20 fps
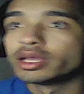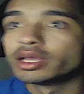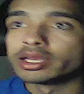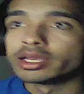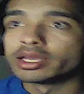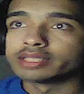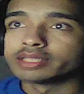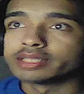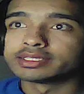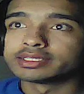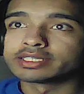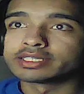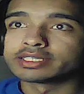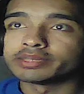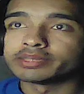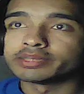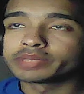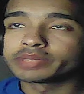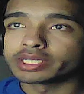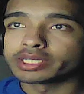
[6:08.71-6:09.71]
Is it
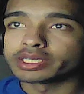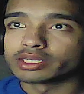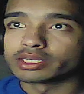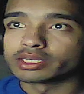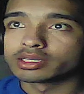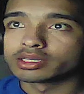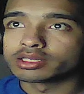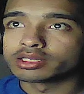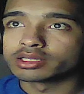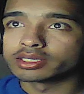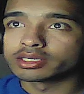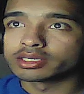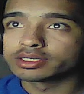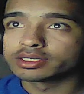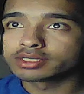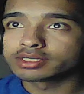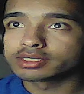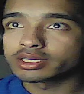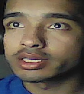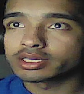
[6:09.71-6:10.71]
empty? Is
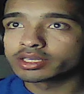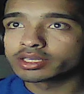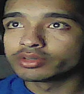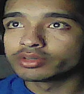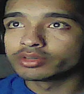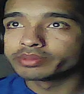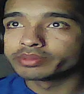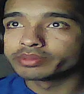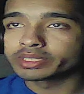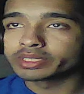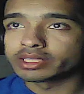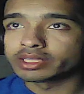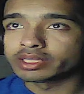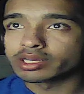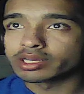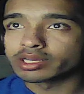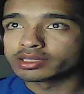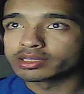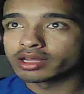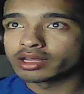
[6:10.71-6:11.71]
the queue empty?
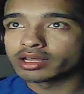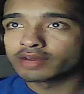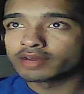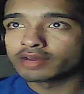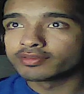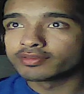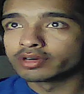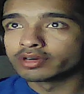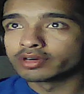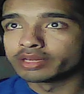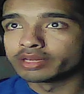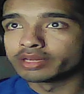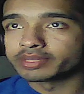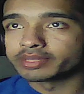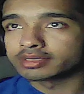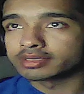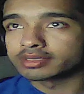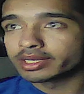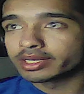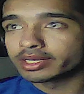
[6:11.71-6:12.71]
There are 4 elements,
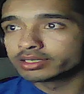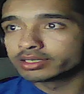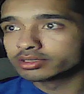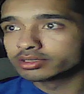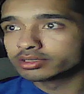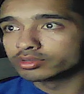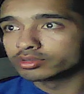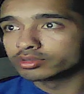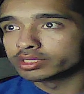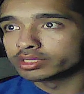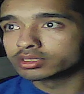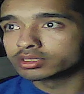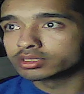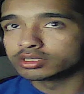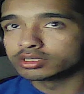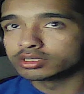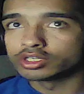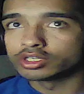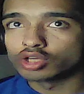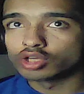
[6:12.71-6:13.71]
right? So it's
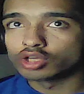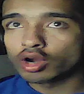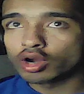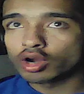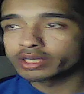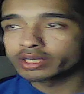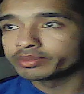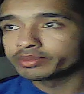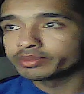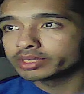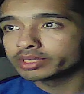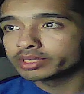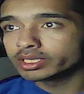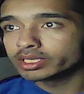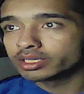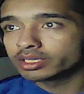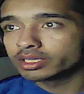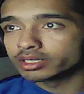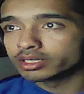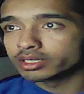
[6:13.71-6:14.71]
not empty.
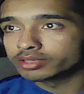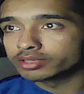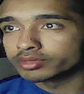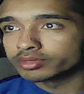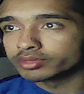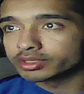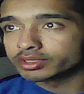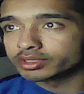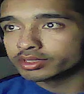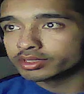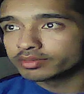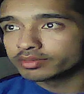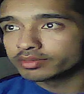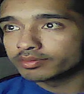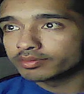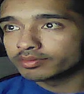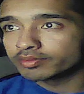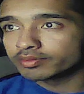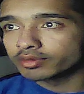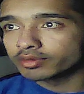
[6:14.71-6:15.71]
It would return
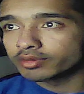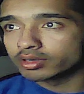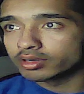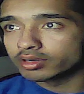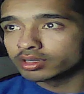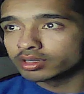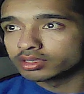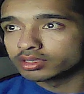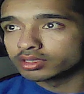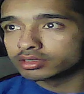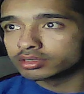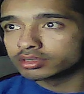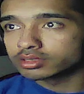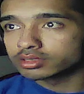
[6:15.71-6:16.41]
false.